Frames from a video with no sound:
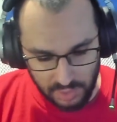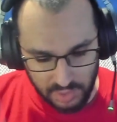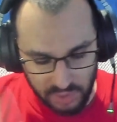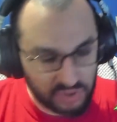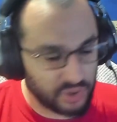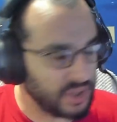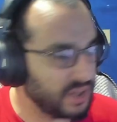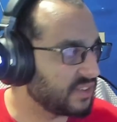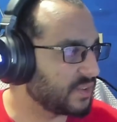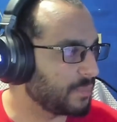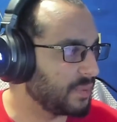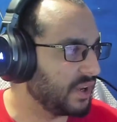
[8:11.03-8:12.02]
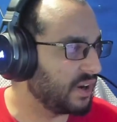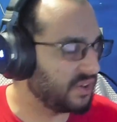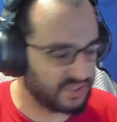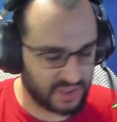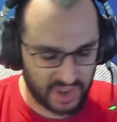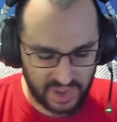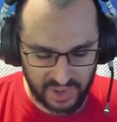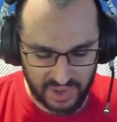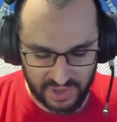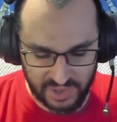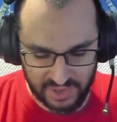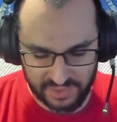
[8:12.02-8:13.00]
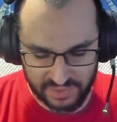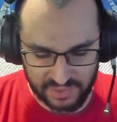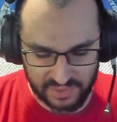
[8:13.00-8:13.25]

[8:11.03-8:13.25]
So he disappears, and